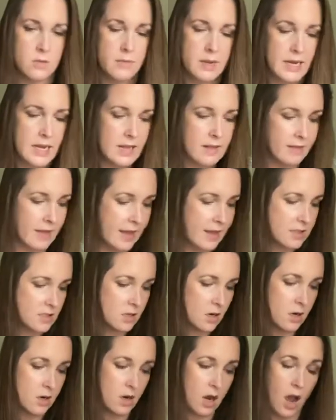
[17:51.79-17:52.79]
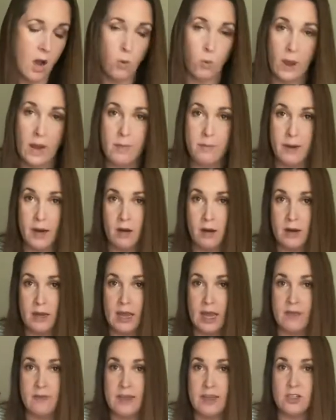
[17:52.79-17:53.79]
mini links are not weight
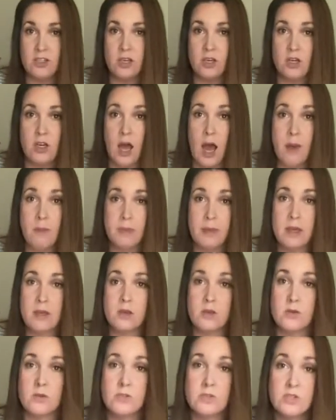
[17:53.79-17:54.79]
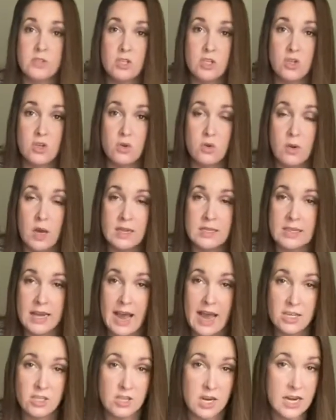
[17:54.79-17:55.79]
bearing and they should not be used to
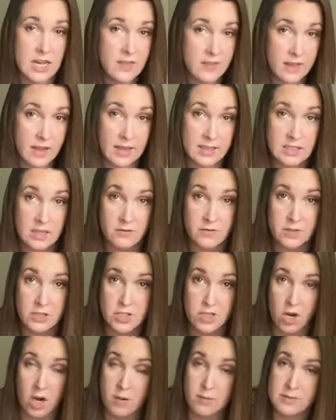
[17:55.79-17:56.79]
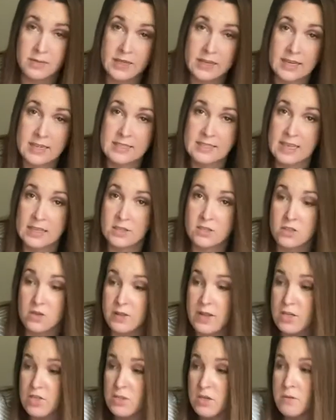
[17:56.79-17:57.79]
attach anything except for charms, like I said. So
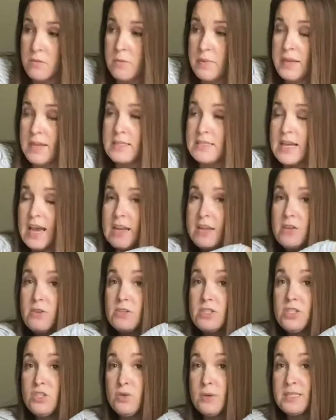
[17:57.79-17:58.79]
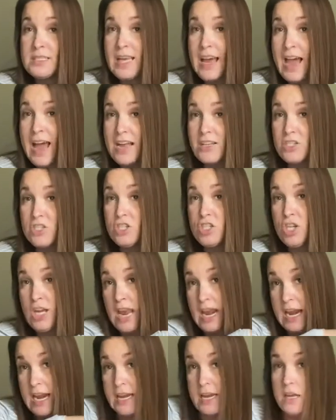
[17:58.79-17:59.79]
they shouldn't be used to attach
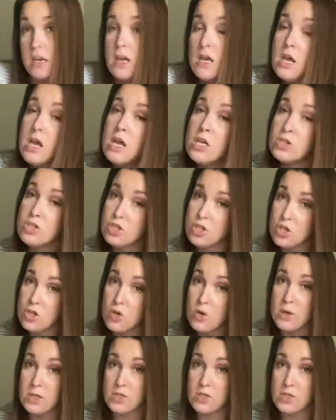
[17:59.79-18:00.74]
chain to a